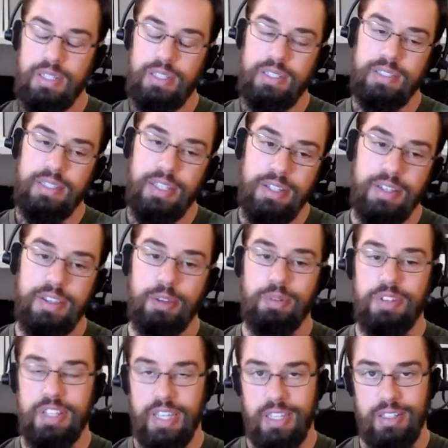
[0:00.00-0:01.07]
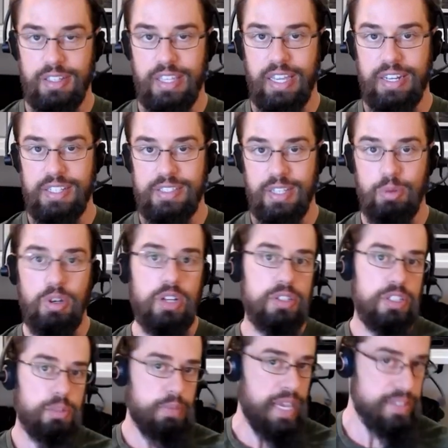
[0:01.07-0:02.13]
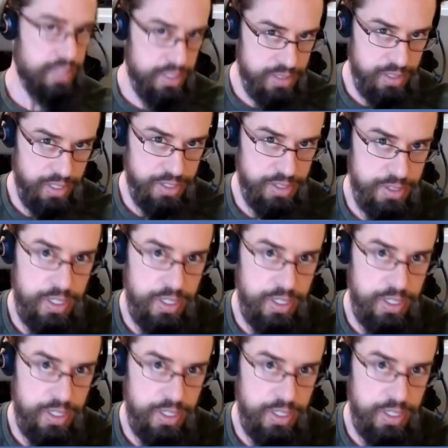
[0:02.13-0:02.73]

Now, the other thing we have to take a look at is say, well, mass isolations,